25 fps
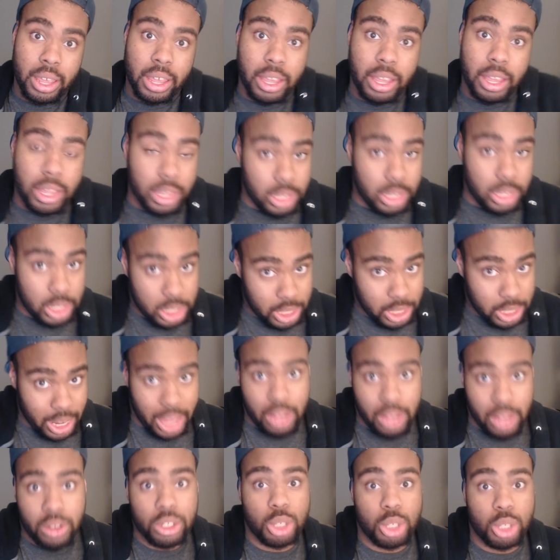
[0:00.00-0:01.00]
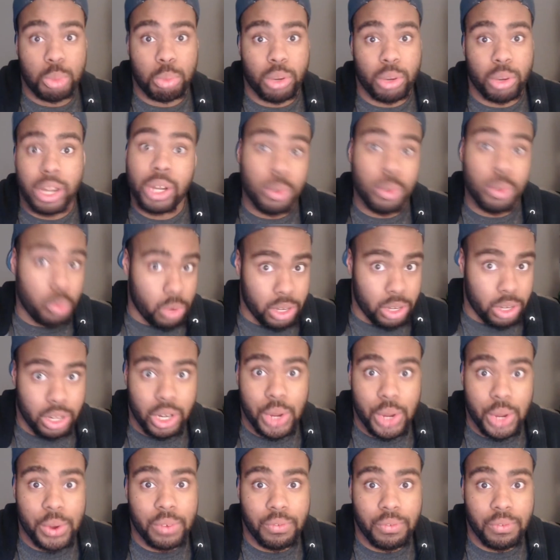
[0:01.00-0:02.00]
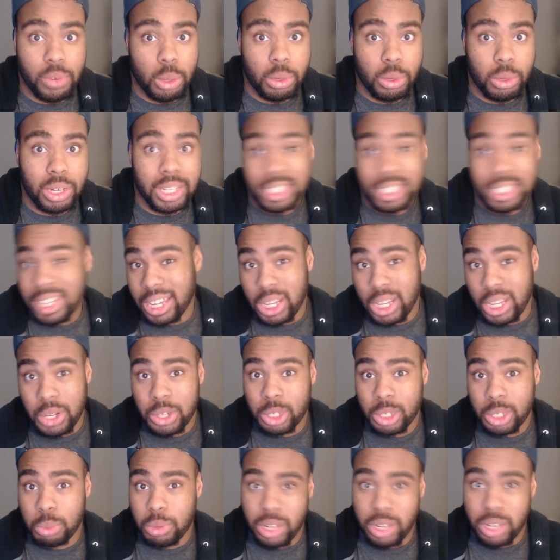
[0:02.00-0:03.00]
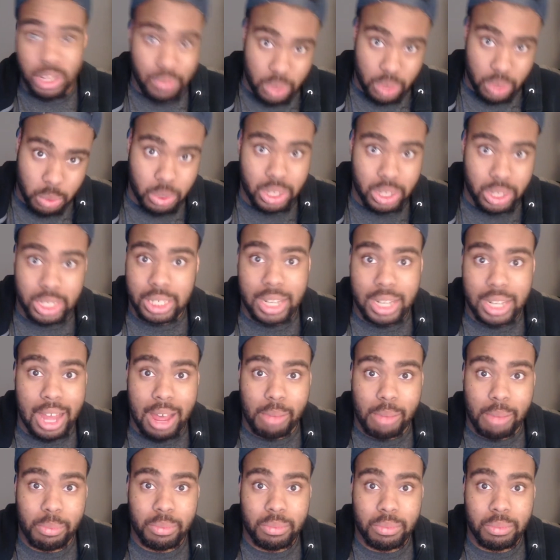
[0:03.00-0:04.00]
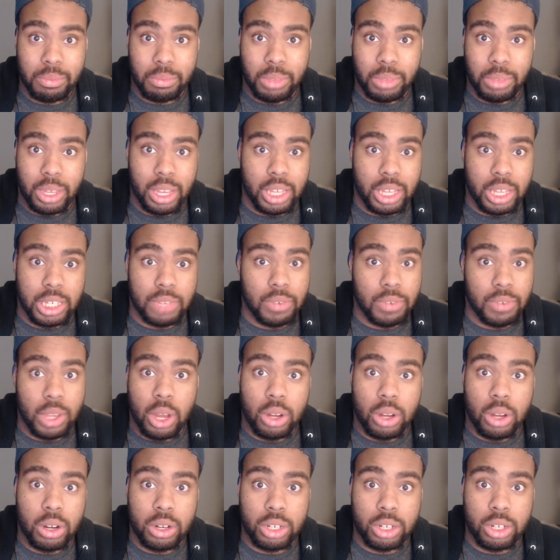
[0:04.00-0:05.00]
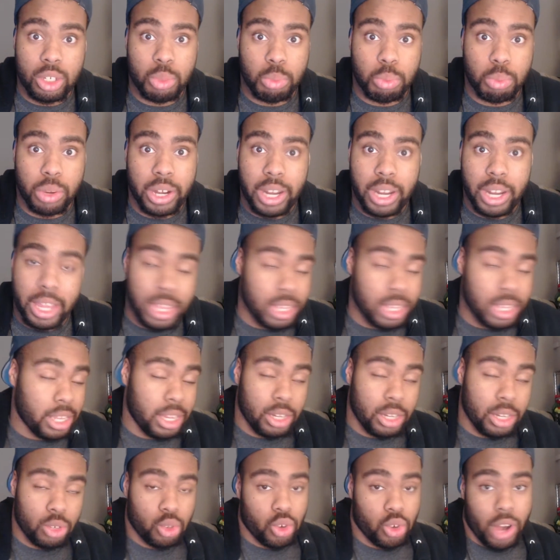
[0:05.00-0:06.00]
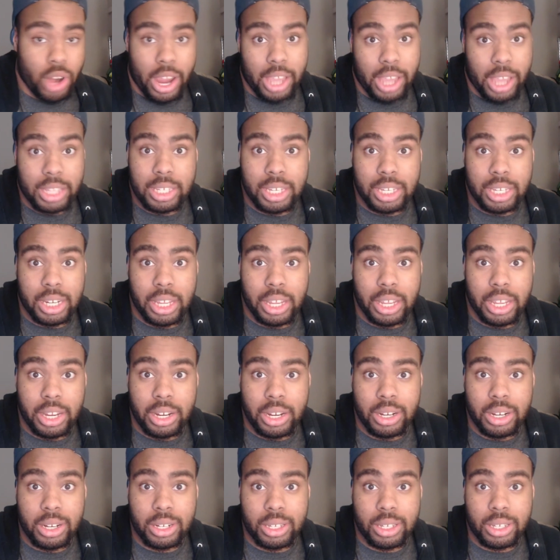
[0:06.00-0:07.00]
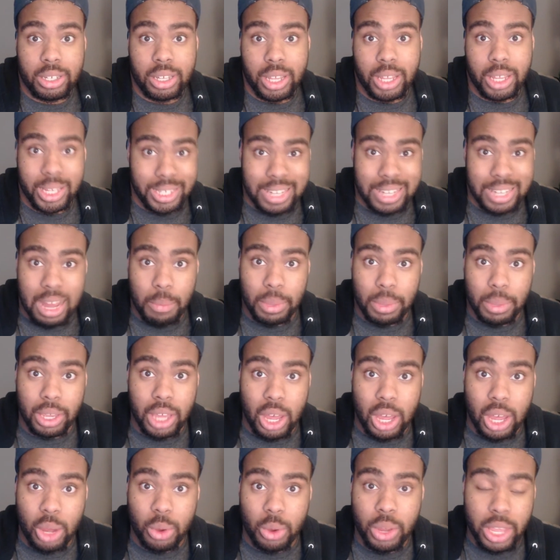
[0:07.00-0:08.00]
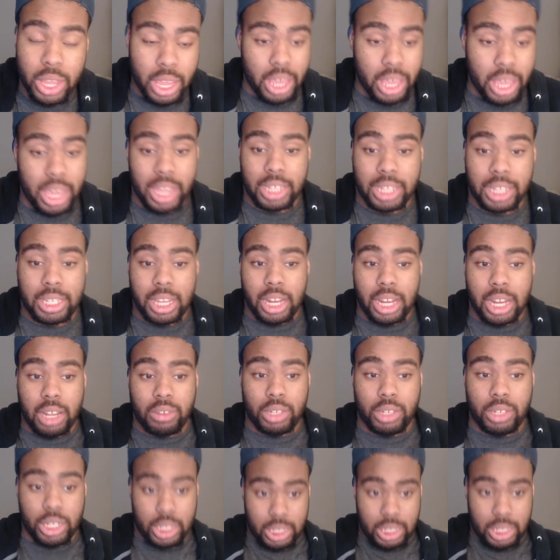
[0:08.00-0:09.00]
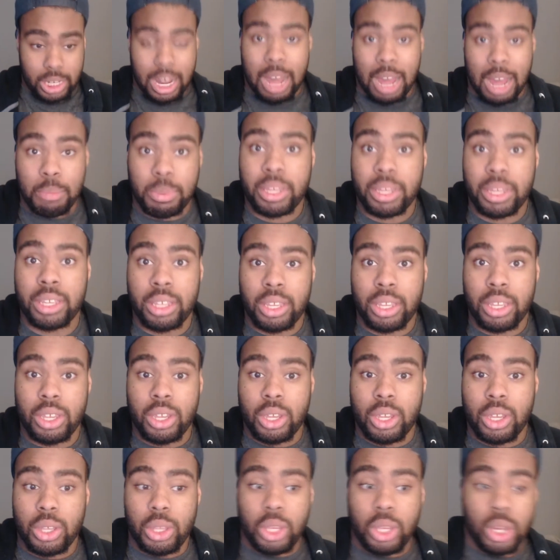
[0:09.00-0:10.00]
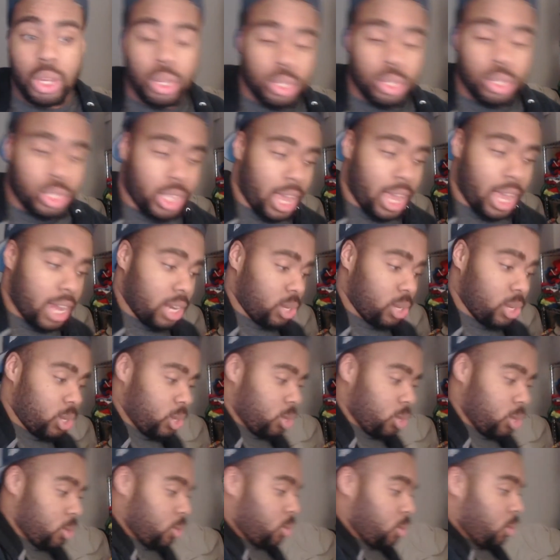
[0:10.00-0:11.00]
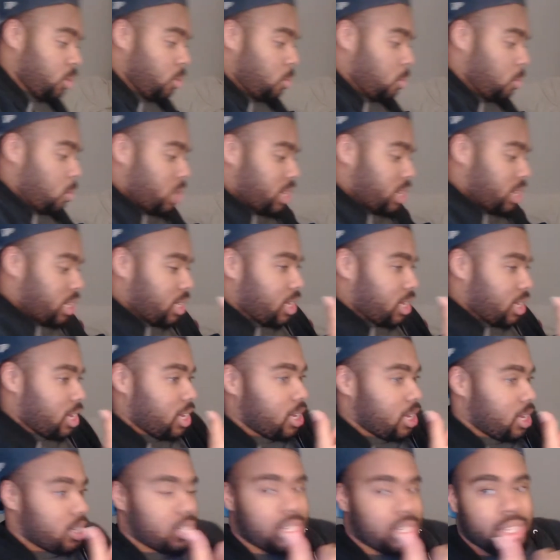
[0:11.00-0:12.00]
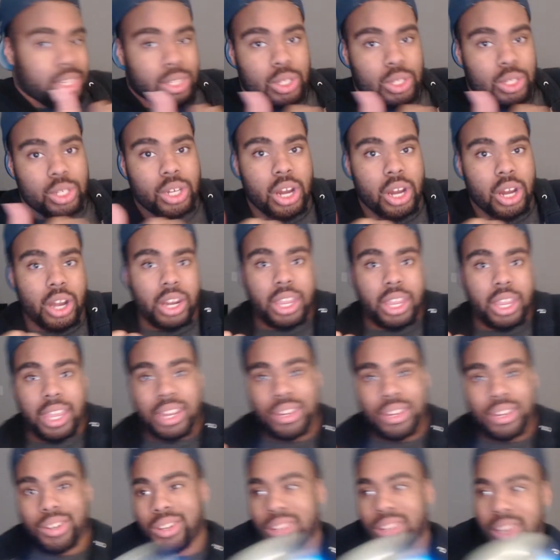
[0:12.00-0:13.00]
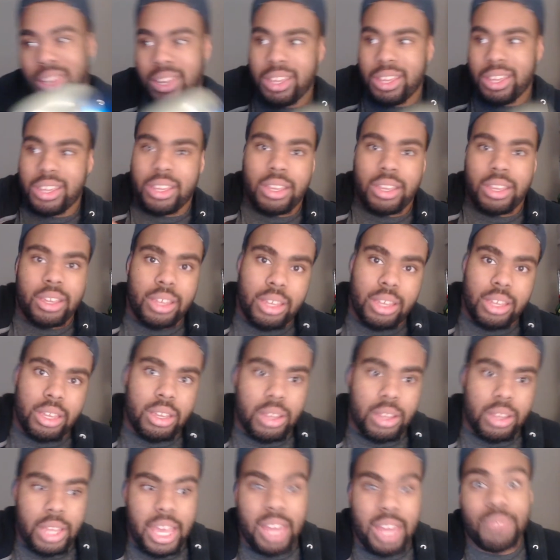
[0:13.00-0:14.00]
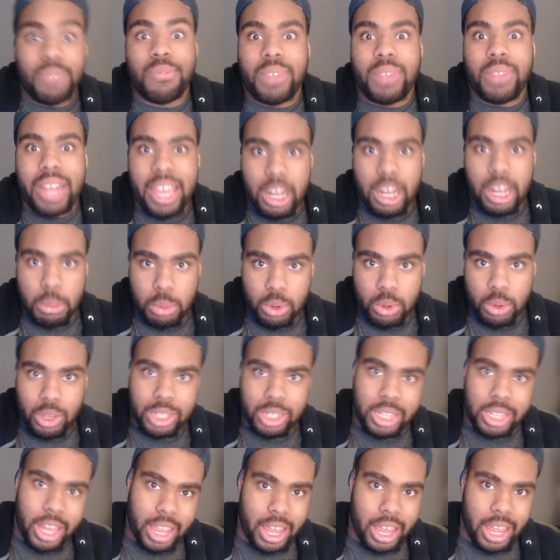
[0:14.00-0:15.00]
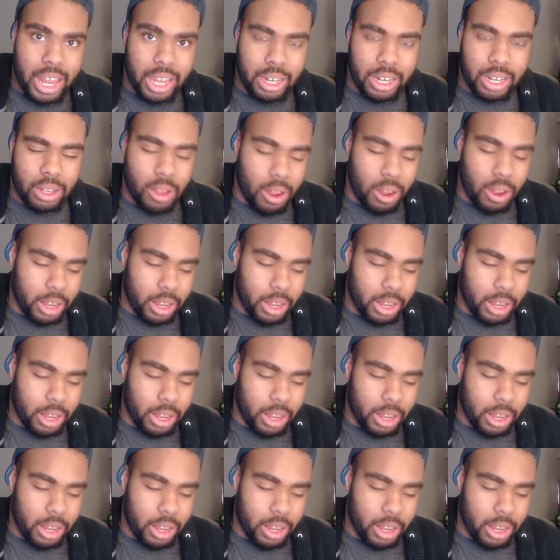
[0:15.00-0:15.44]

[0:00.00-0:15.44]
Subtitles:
stay on sprint when you're going forward, let go of sprint if you want to stop. Because if you hold on to sprint and then try and sit here and stop and go, instead of just stopping, you'll kind of do one of these and start getting inflatable. It's like I like to call it,